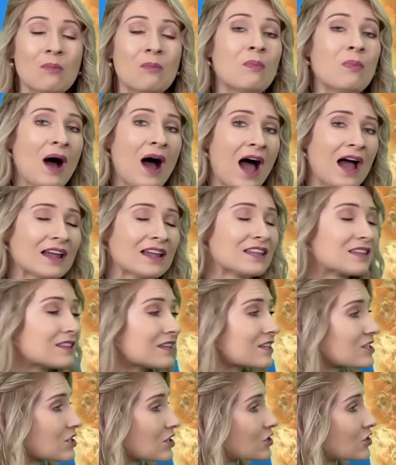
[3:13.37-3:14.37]
by
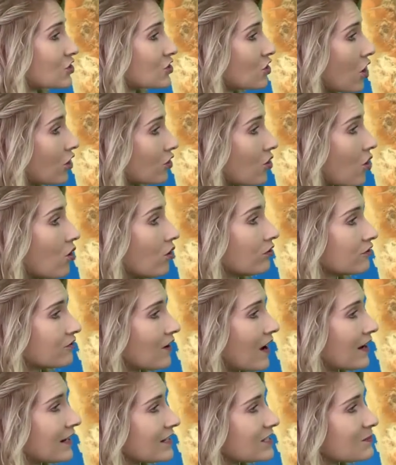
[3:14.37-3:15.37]
this strong cold
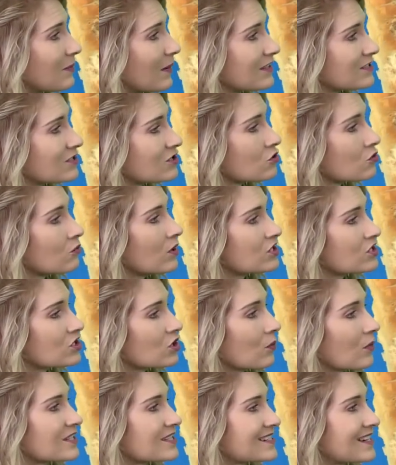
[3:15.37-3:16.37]
front expected to reach
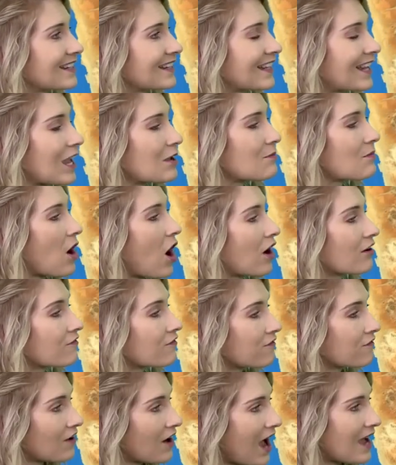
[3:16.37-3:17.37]
the Western Cape on
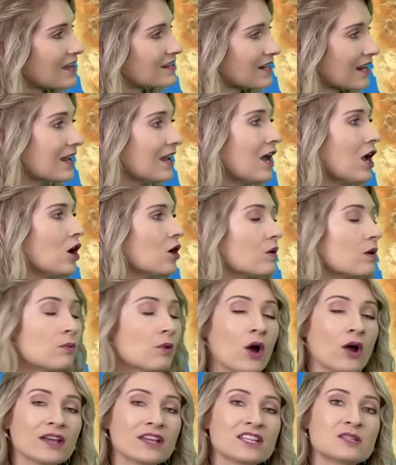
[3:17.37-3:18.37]
Friday, where we
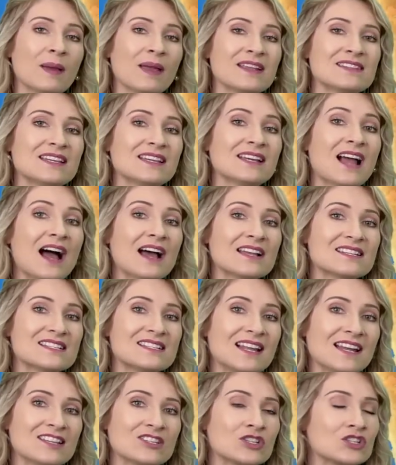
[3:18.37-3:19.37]
are expecting
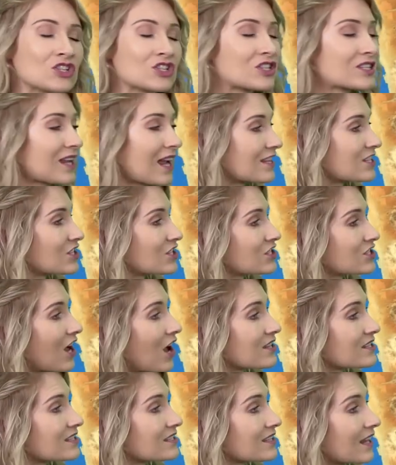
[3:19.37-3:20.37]
isolated to scattered
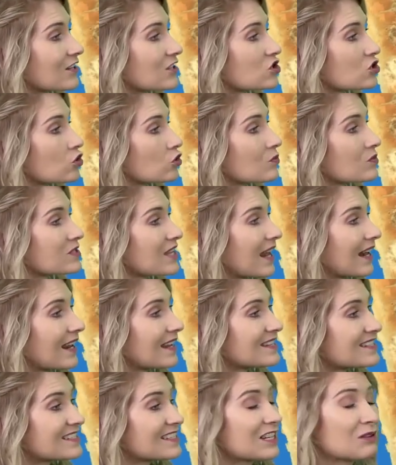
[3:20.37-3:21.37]
showers and thunderstorms and
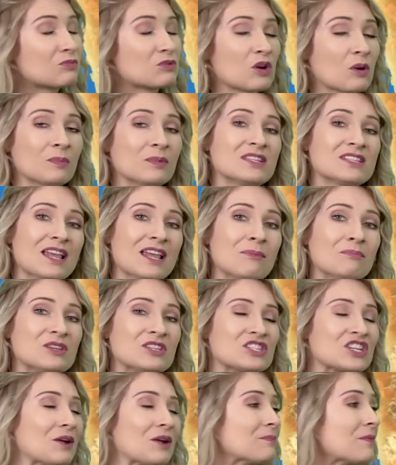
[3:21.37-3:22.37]
a steep drop in
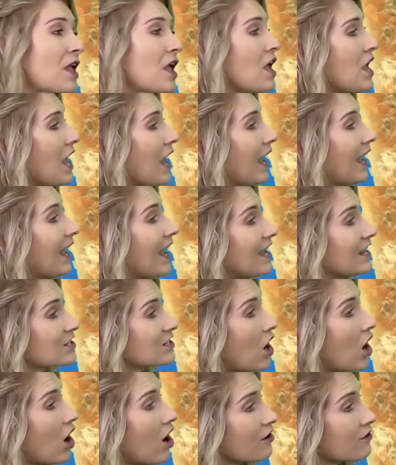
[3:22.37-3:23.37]
temperature. Ahead
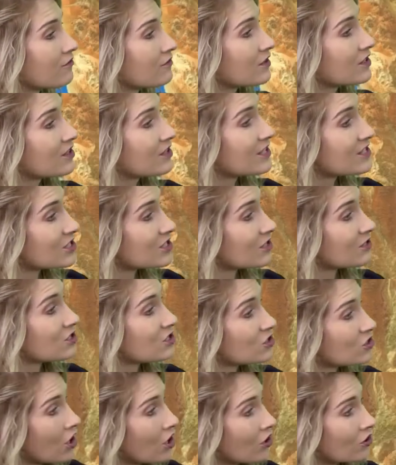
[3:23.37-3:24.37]
of this
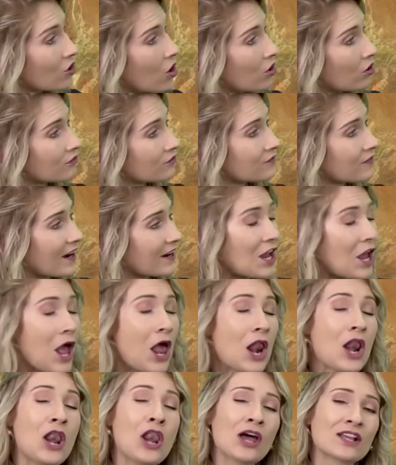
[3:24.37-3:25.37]
strong cold front,
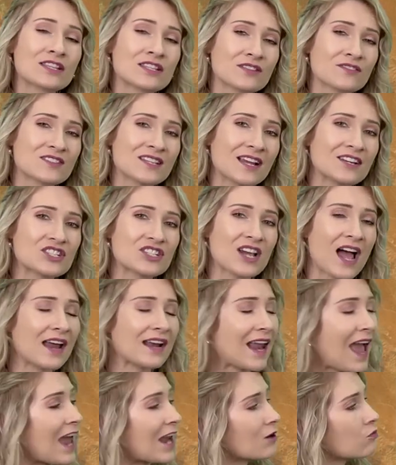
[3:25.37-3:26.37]
lots of sunshine
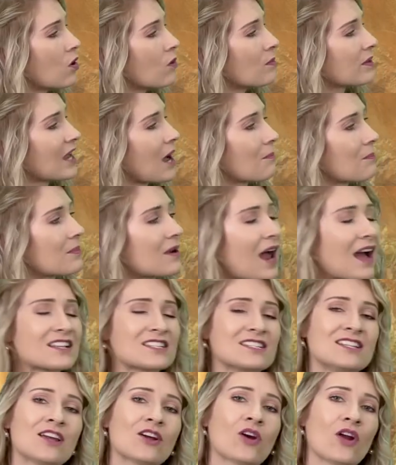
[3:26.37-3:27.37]
and warming up
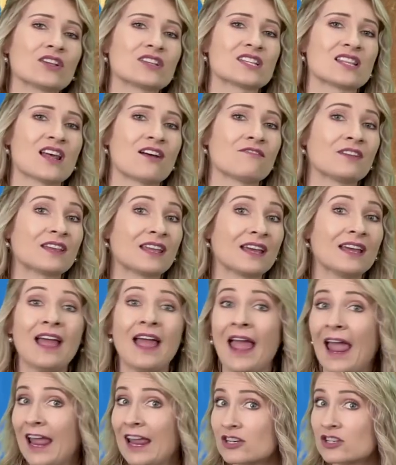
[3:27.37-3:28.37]
nicely across South Africa.
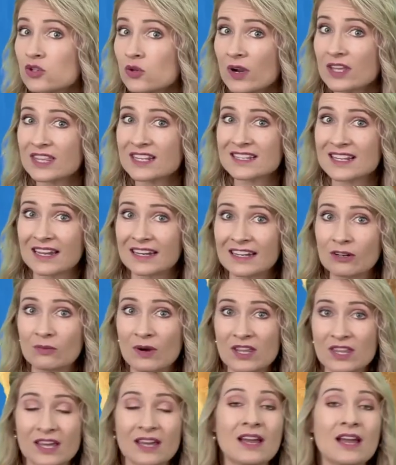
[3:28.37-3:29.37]
Enjoy the sunny
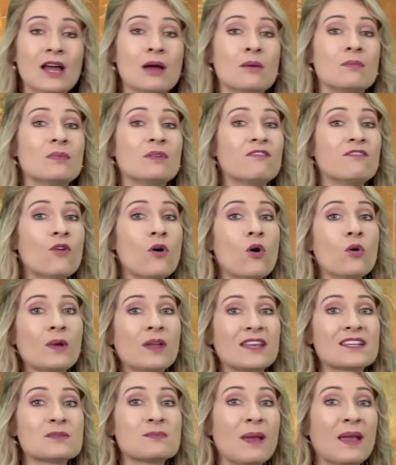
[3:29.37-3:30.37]
weather before we're
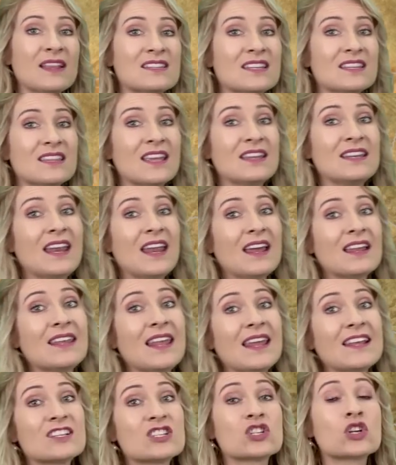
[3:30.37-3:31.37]
expecting the
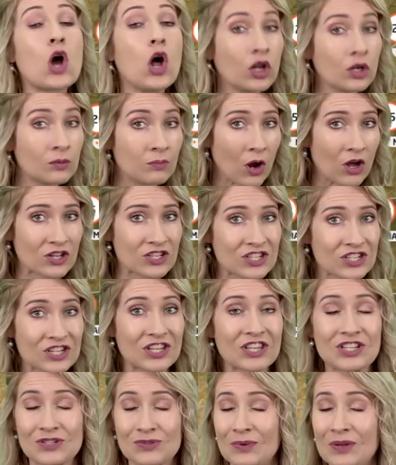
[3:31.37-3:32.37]
next cold blast
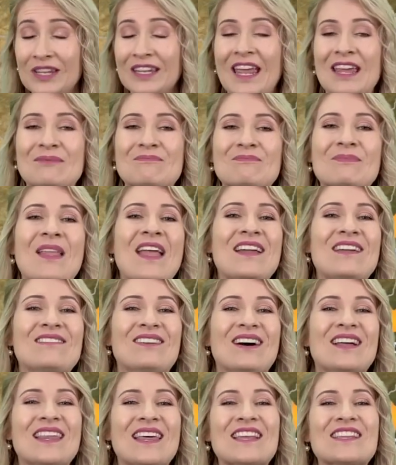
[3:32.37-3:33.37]
this weekend.
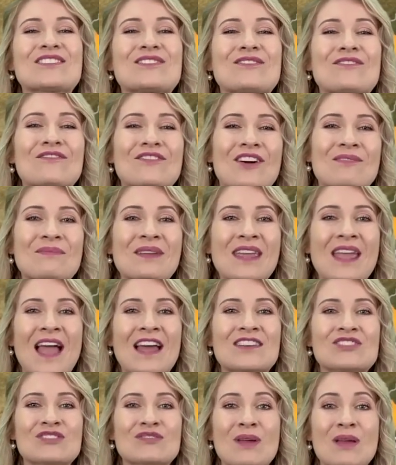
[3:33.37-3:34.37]
Well, that's all from me,
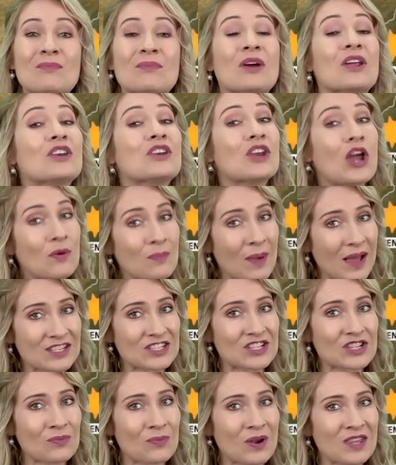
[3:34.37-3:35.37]
and remember, no
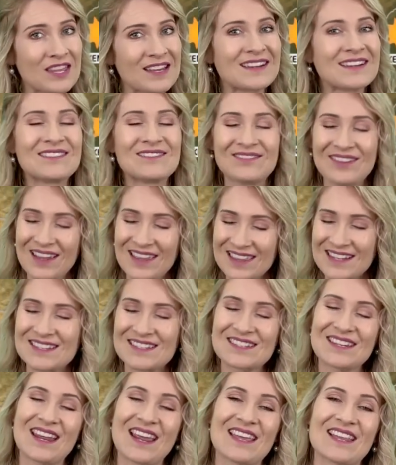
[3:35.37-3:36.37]
matter the weather, we're in
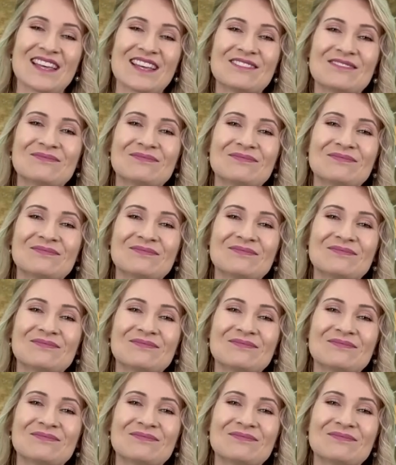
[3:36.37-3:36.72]
this together.